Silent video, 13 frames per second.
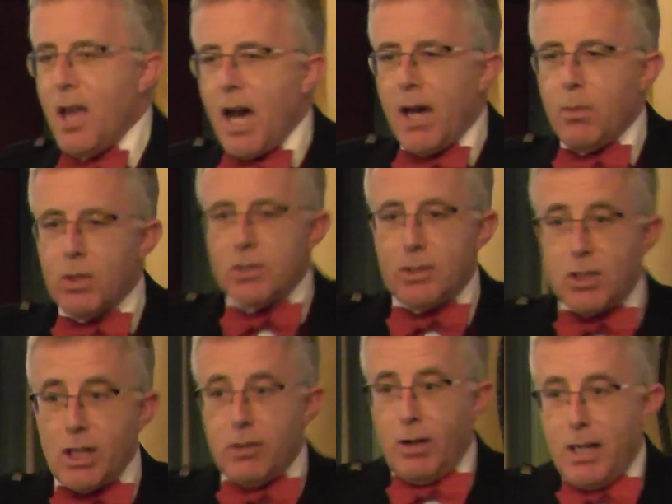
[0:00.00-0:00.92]
I want you
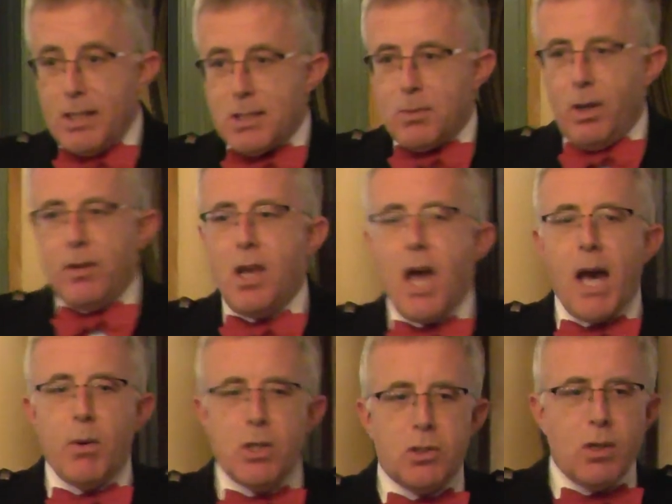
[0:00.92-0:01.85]

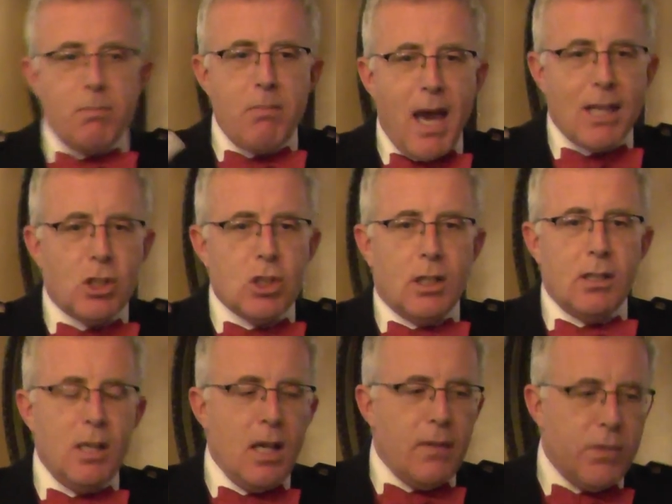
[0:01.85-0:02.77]
to imagine
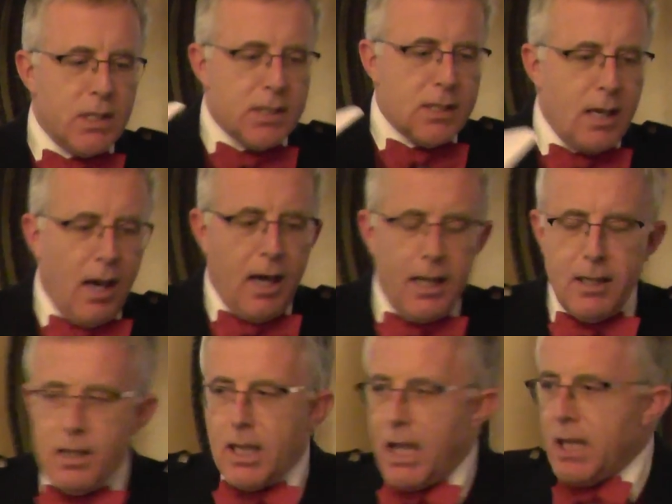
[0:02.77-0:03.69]
this
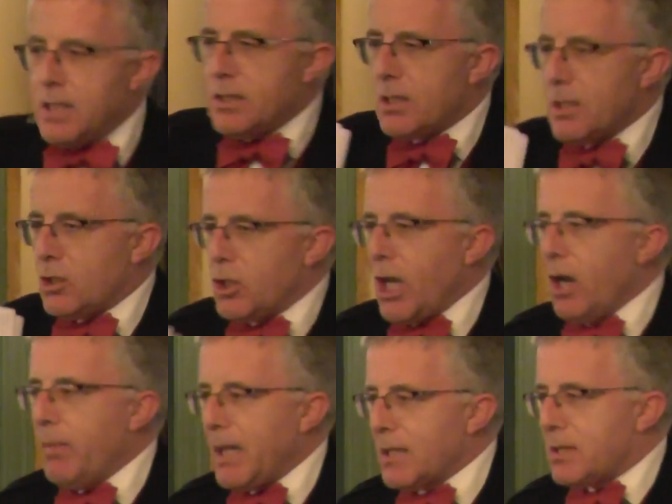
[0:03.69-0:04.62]
guy in his
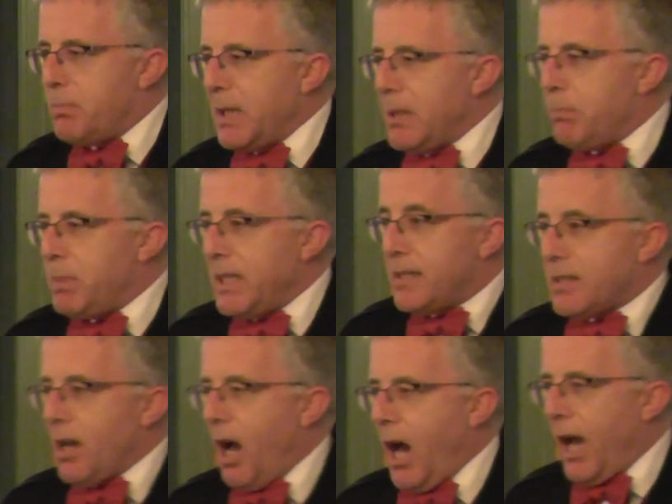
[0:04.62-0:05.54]
Shellmex BP
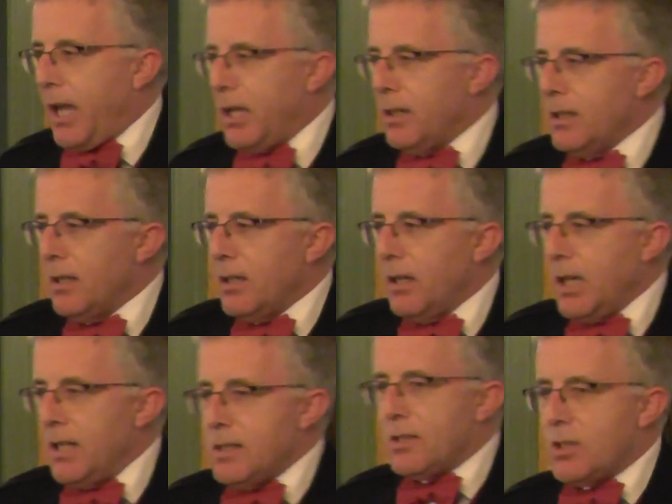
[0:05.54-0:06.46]
tie,
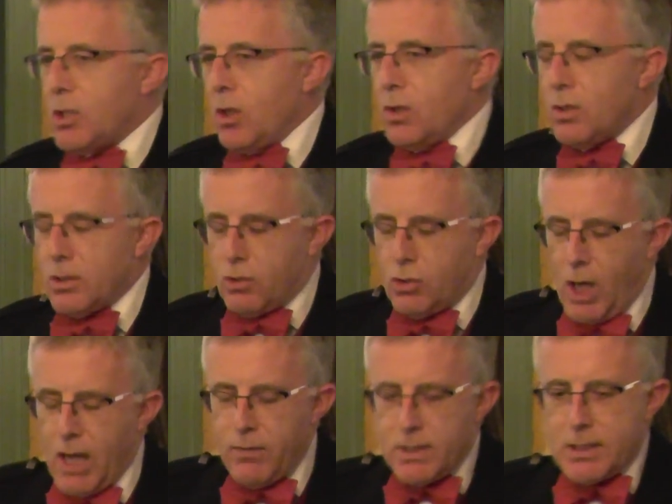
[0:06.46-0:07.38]
in his suit,
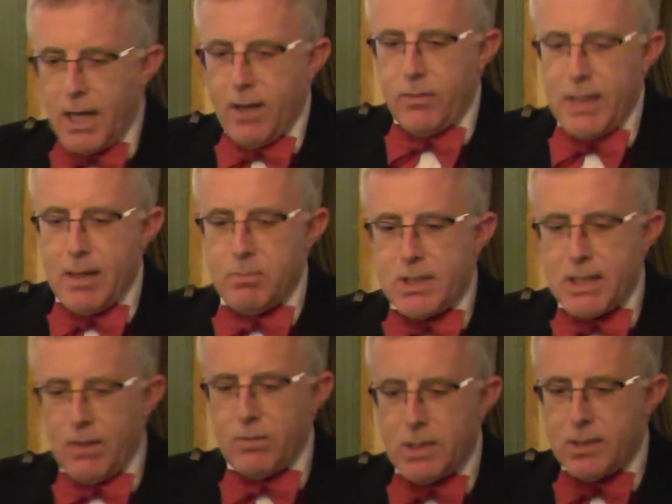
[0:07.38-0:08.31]
driving down the
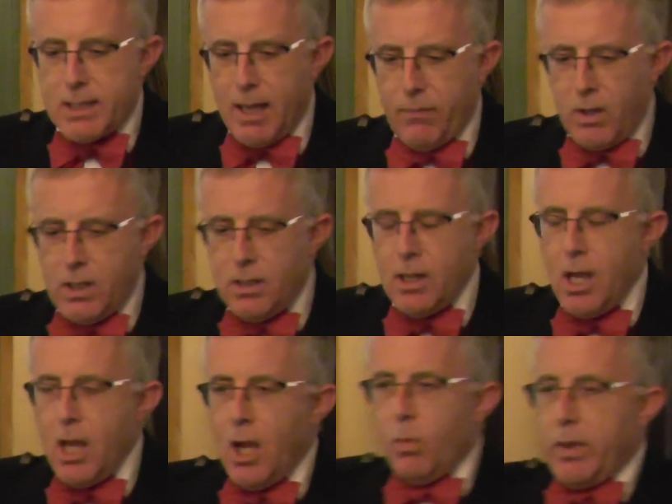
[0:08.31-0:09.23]
M77,
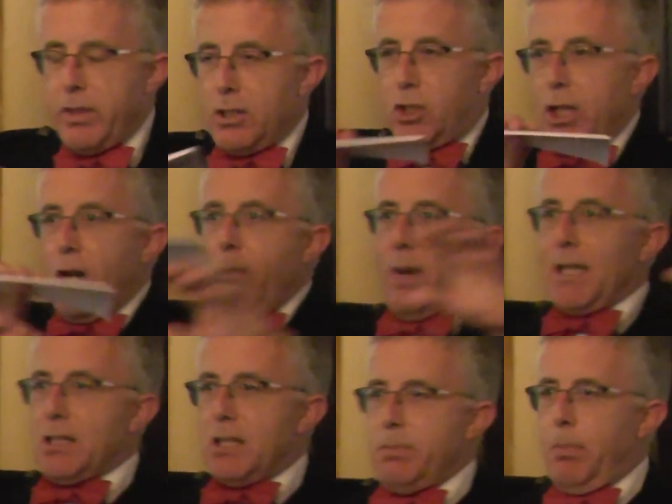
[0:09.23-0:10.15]
with a
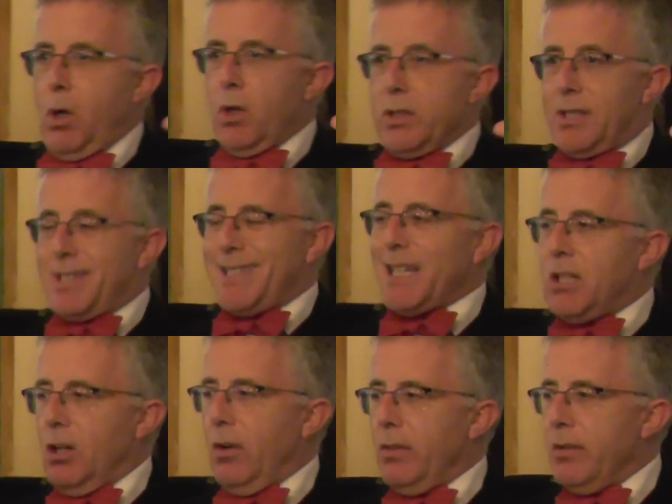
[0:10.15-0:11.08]
Shellmex Sport
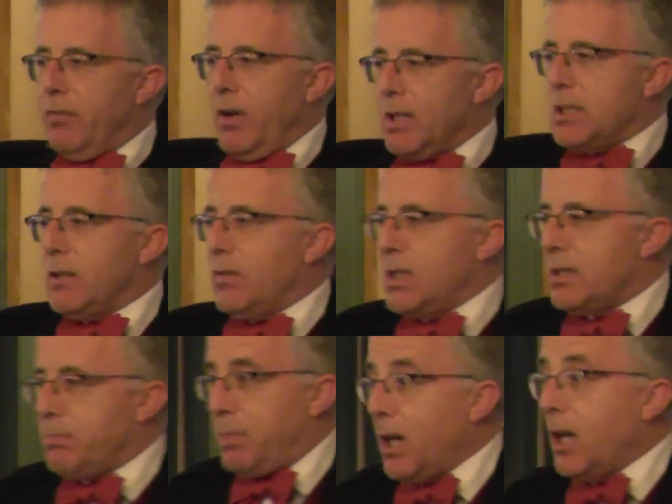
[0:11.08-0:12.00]
sticker on the front of
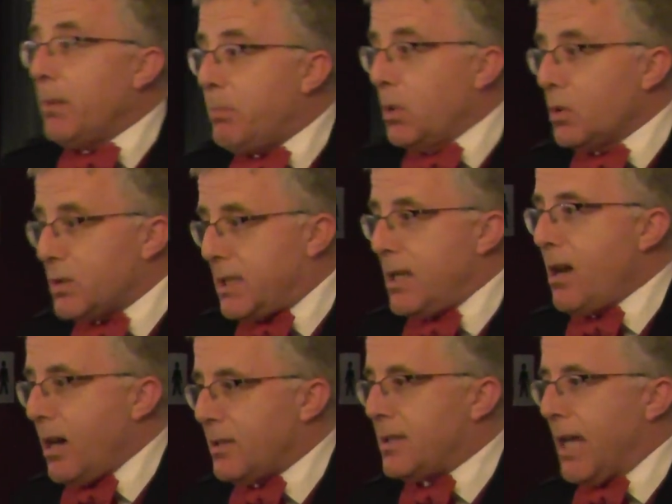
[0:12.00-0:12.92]
his purple
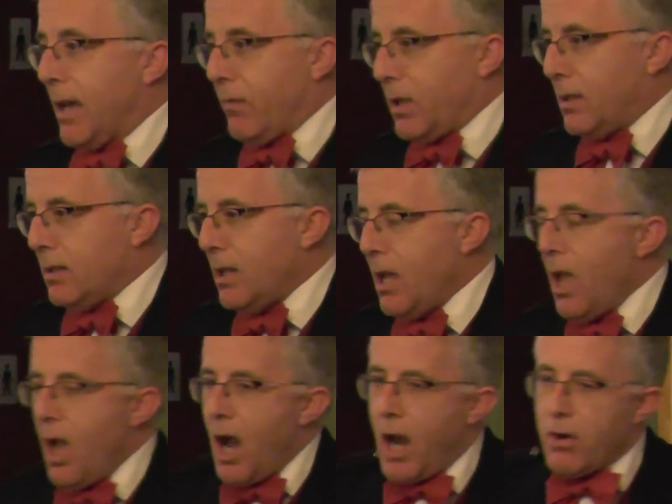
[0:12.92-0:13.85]
TR7,
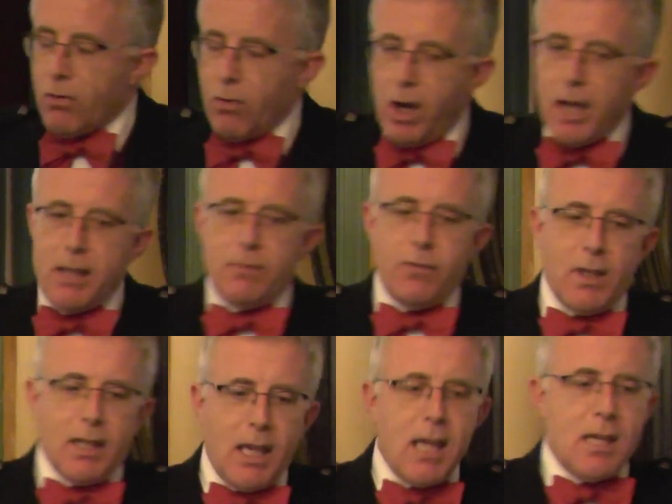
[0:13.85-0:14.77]

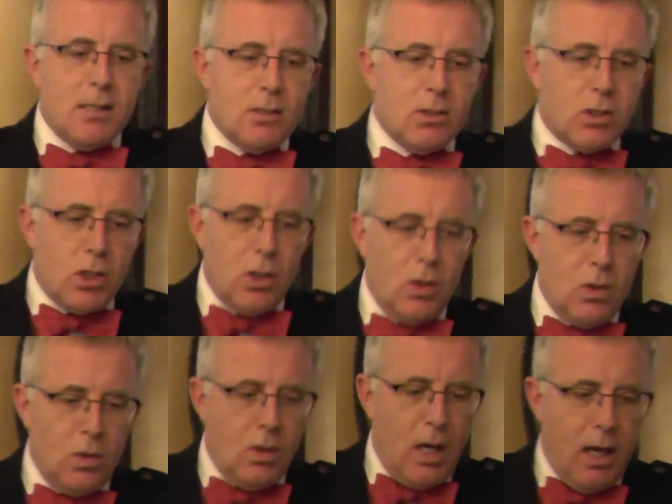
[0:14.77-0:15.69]
arriving
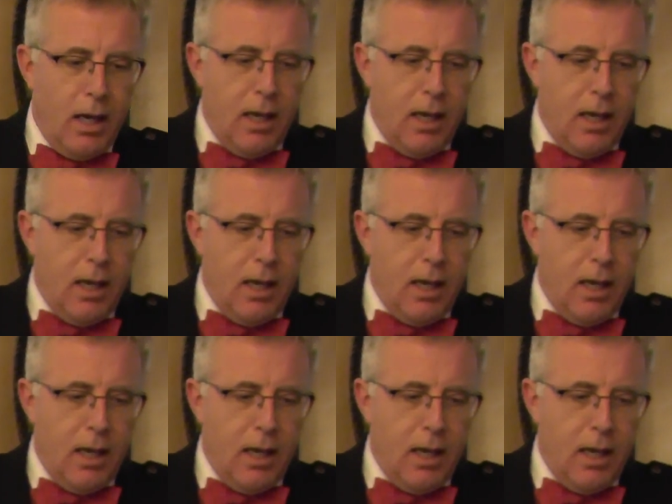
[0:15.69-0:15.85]
into